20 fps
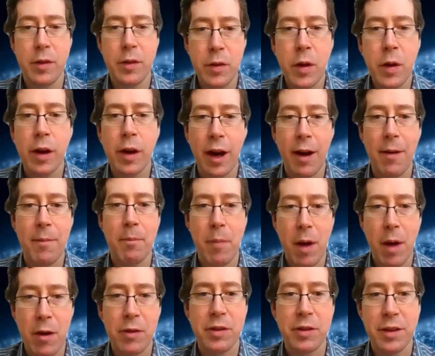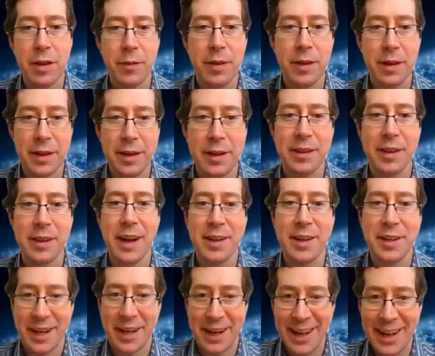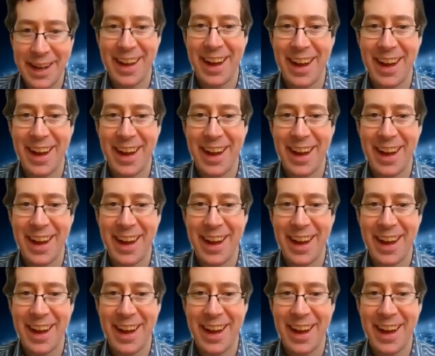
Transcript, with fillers: took up most of the discussion.